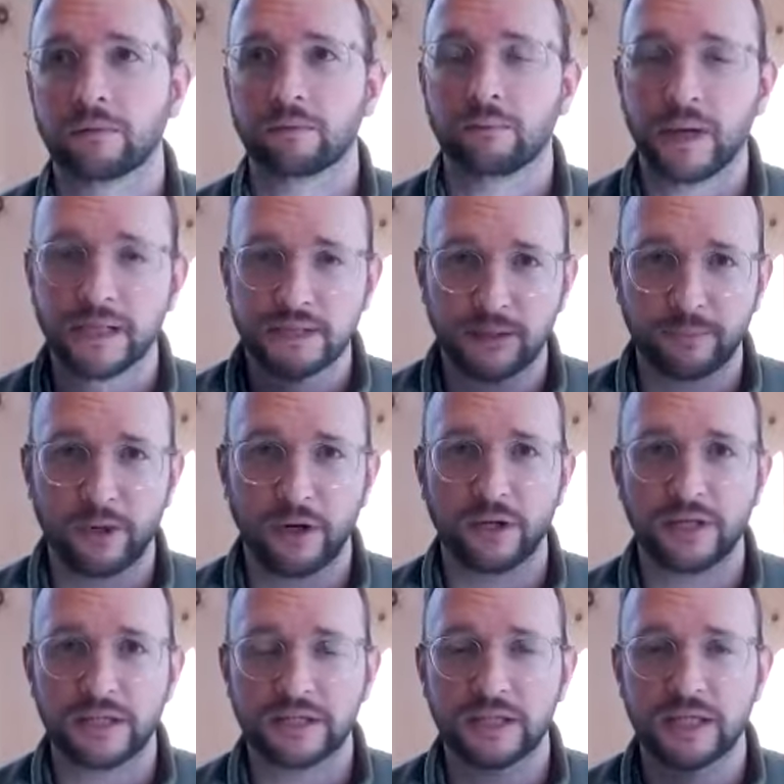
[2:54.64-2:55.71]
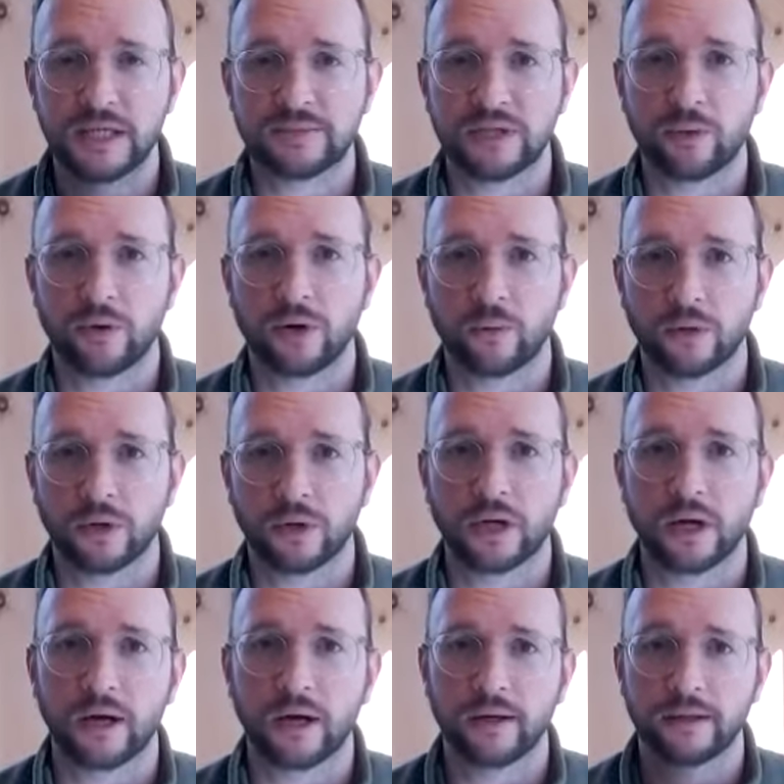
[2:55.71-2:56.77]
based upon these themes that you want to work
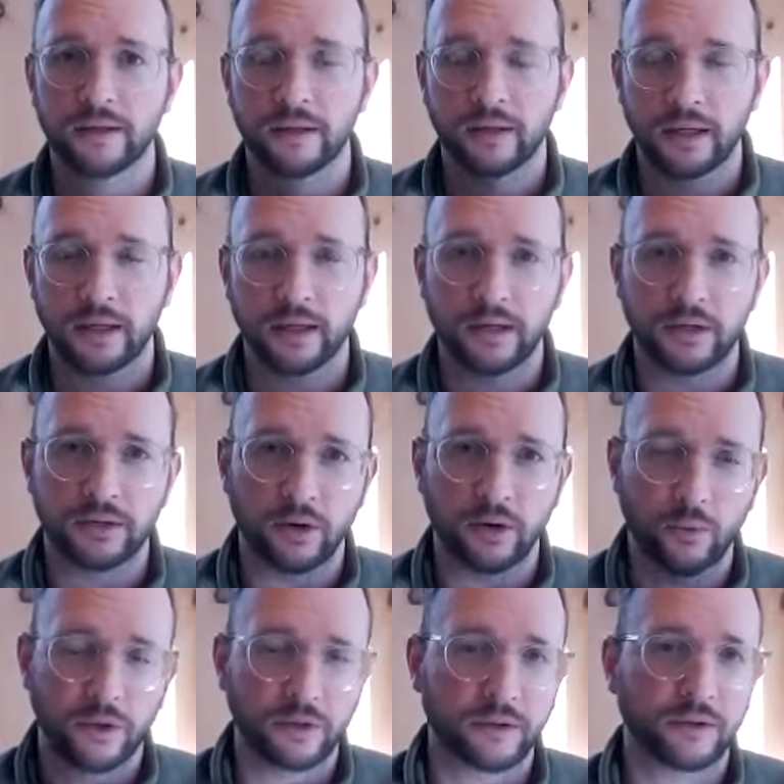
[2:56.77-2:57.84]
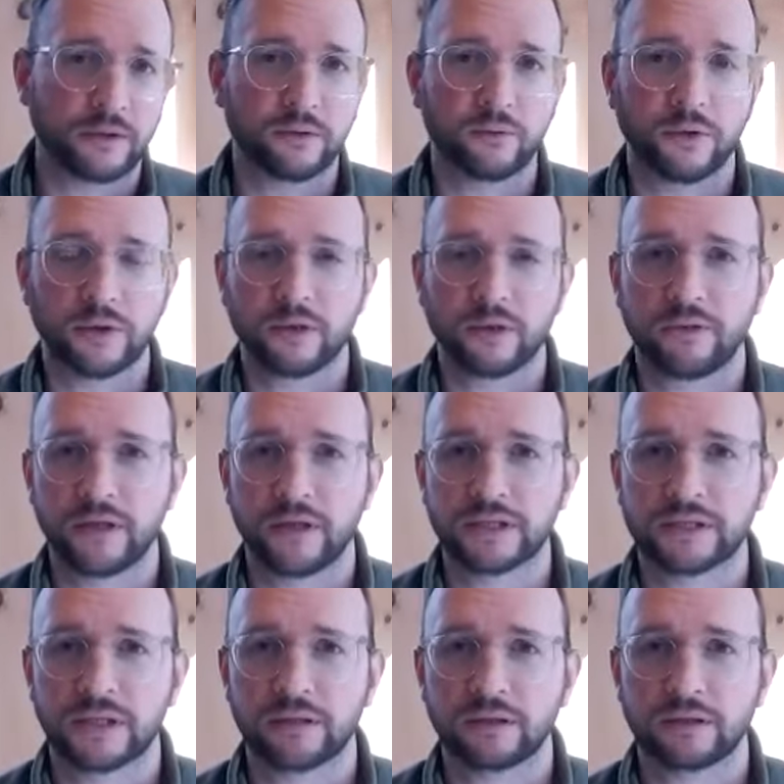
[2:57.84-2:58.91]
on, what are the things
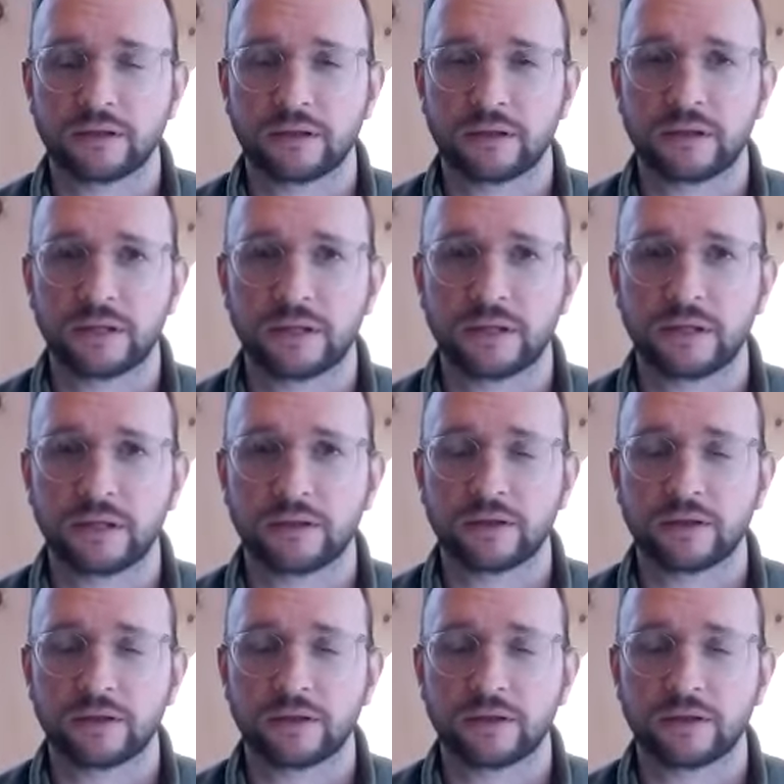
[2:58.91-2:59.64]
that the